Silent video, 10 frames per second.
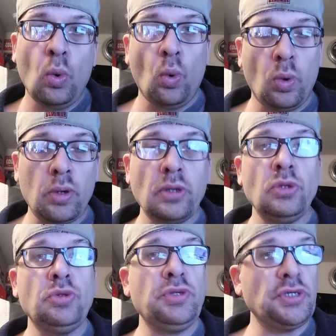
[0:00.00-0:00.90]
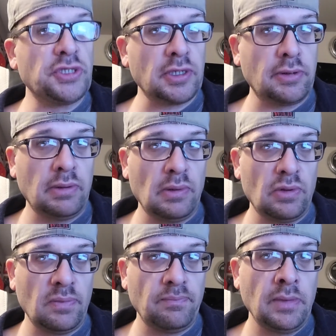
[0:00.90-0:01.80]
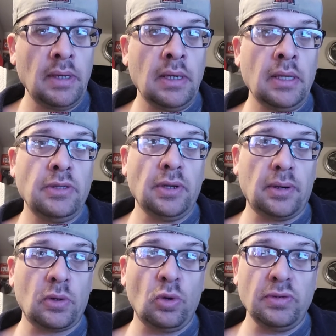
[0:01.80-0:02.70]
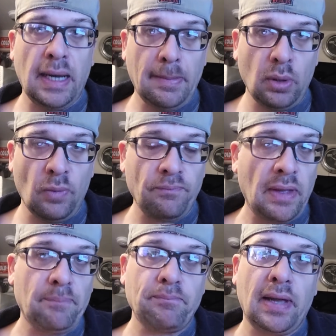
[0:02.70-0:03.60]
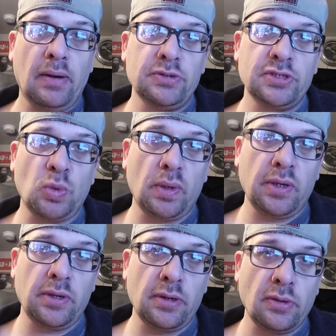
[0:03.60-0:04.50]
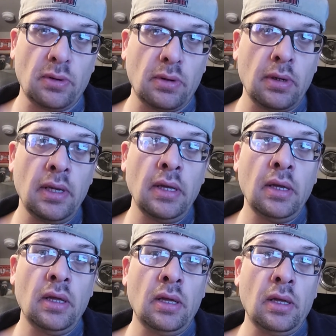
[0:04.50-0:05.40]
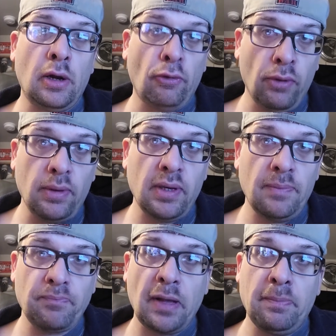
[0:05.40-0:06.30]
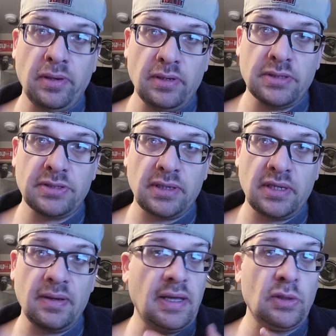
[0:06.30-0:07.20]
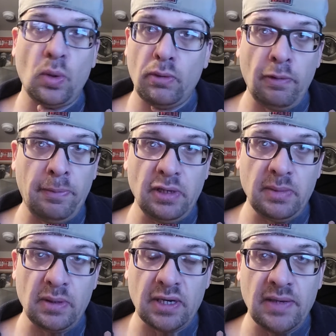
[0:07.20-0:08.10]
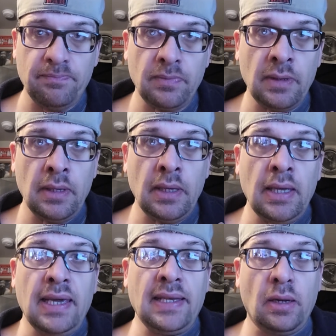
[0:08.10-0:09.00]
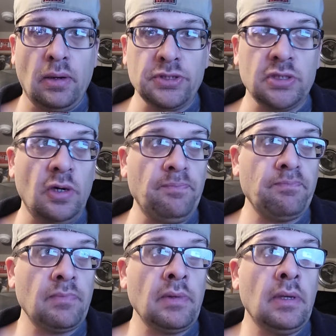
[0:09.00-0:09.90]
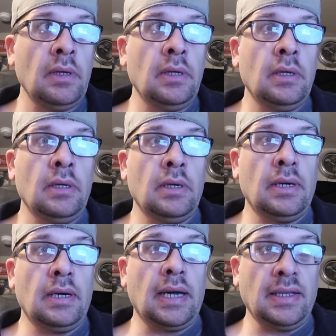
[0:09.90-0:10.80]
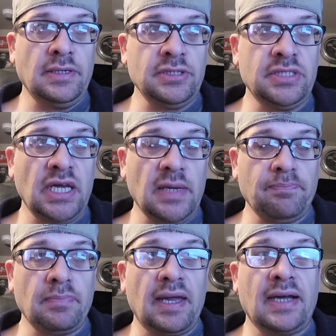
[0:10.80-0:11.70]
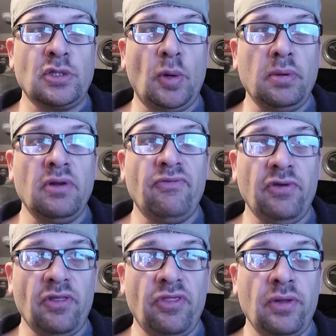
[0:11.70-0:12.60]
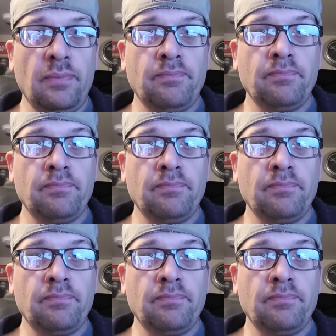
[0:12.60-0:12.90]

or you disagree with him, the article down below. I would just want to hear your really opinion on it, and don't rip at me, okay? And also, on this day, October the 5th,